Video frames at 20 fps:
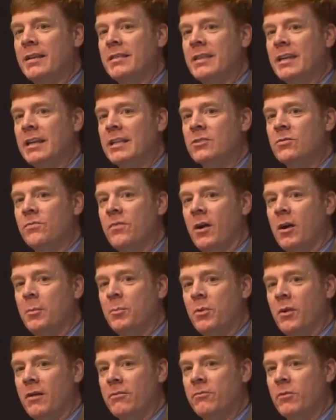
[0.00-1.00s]
think it's far
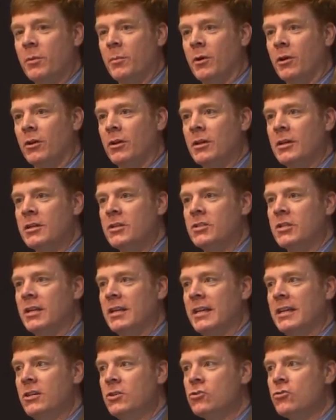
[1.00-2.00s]
preferable
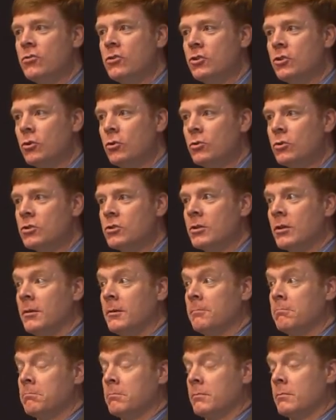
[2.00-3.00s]
to introduce
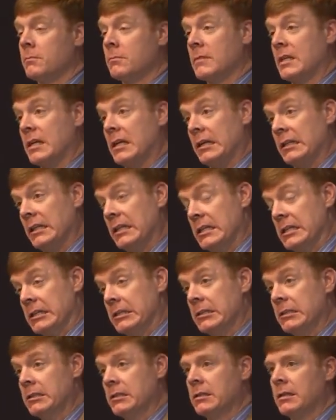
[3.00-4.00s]

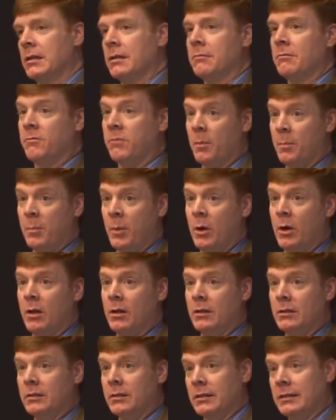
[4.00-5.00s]
collisions,
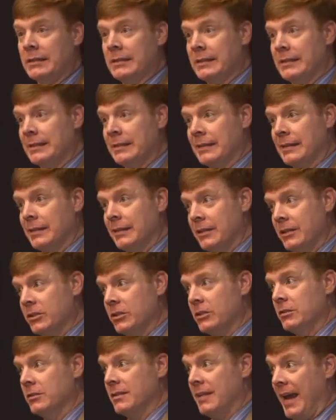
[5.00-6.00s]
football, uh,
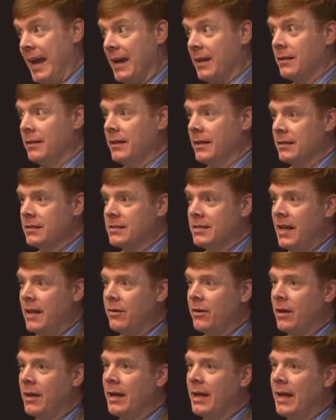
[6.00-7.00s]
collisions, tackling, et
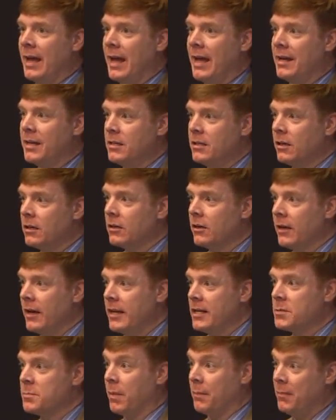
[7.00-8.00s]
cetera, at a younger
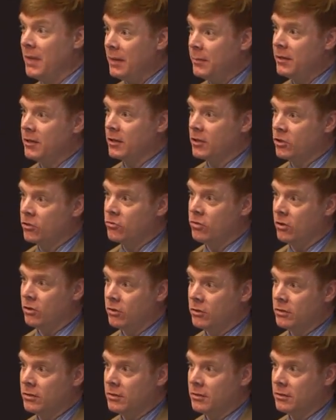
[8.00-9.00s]
age, but maybe in a
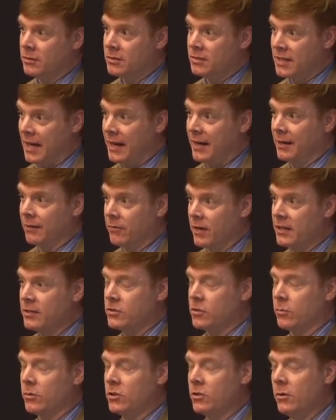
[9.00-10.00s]
controlled setting, right?
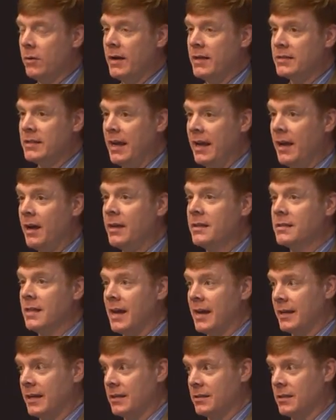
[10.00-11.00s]
So what U S A Ice
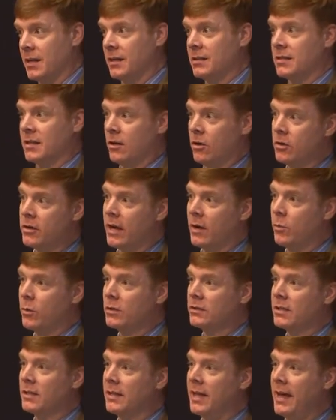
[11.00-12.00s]
Hockey has done is said, okay,
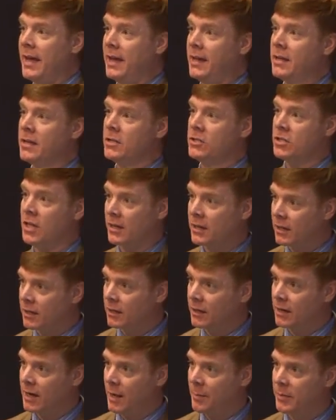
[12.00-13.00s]
we'll delay checking
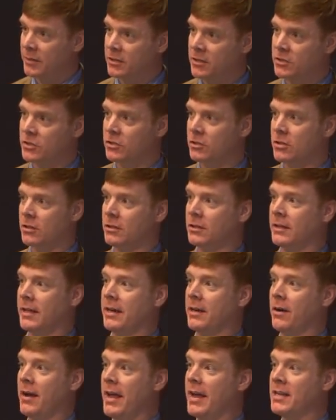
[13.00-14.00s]
in competition until a
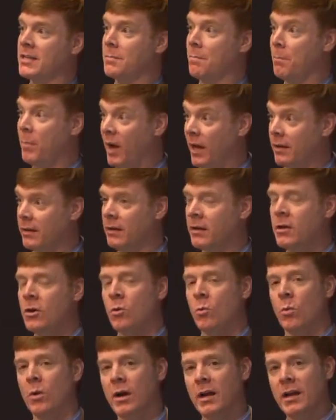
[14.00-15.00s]
later age, but
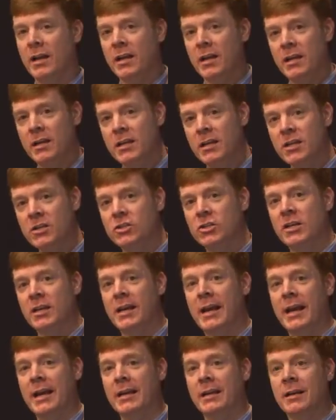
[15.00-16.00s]
we're going to
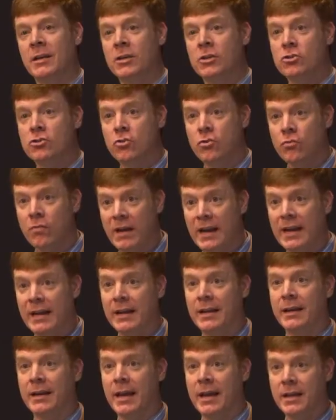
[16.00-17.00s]
initiate
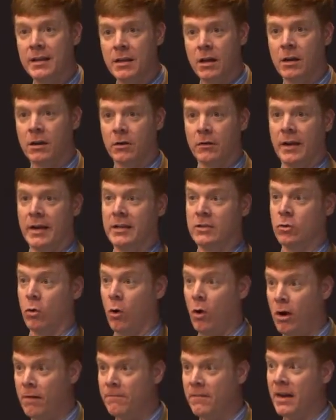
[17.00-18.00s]
training at a younger age,
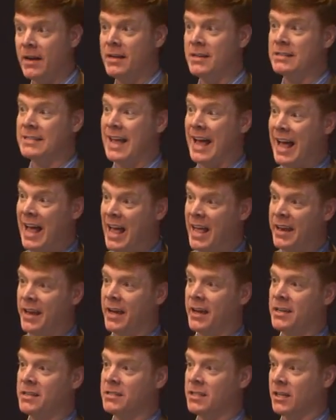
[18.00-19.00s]
off ice, on
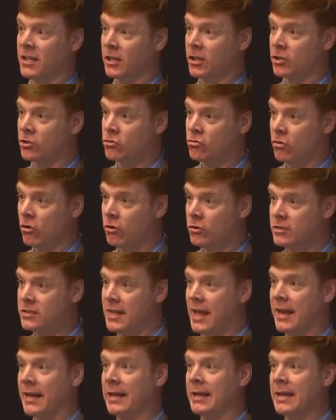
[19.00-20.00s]
ice, in a controlled
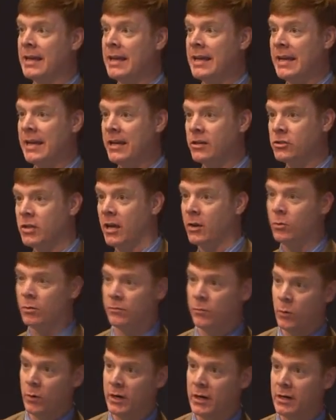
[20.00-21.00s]
setting. Here's how to
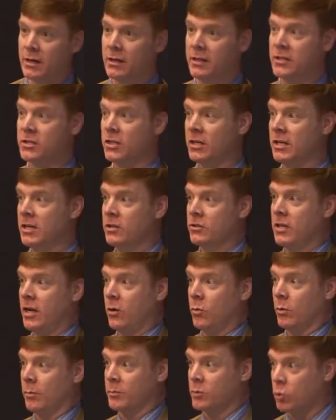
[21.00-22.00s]
avoid a collision. Here's
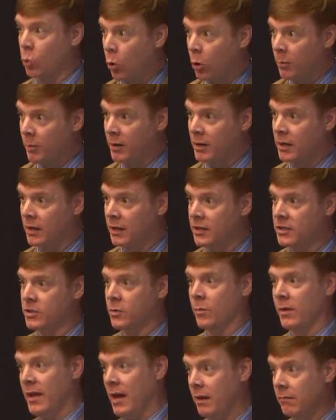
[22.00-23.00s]
how to absorb a
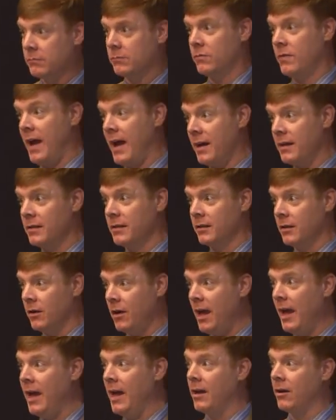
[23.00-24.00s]
collision without rattling your
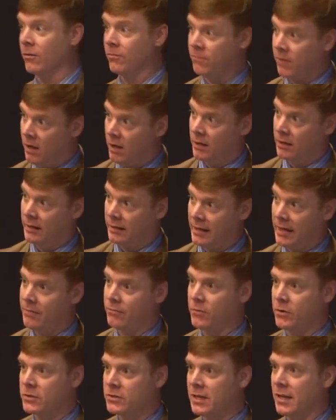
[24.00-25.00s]
head or falling
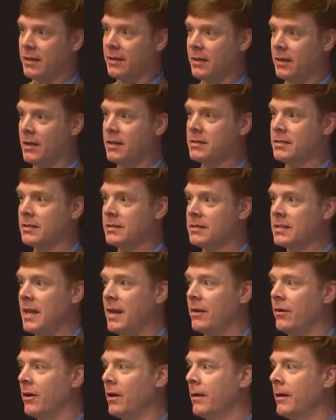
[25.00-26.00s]
headfirst onto the ice, et
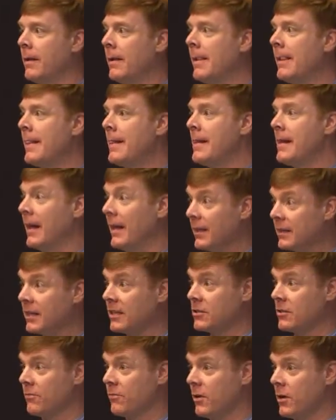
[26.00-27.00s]
cetera. I think
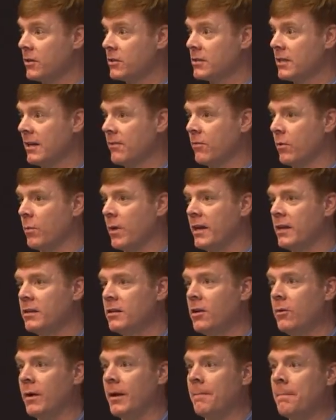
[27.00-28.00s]
that's a far safer way to
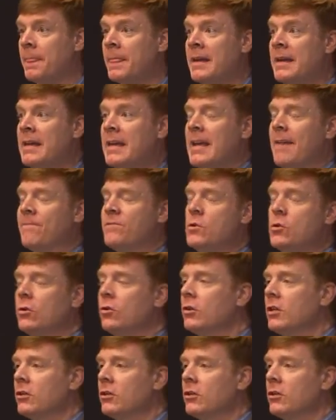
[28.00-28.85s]
do it. If you don't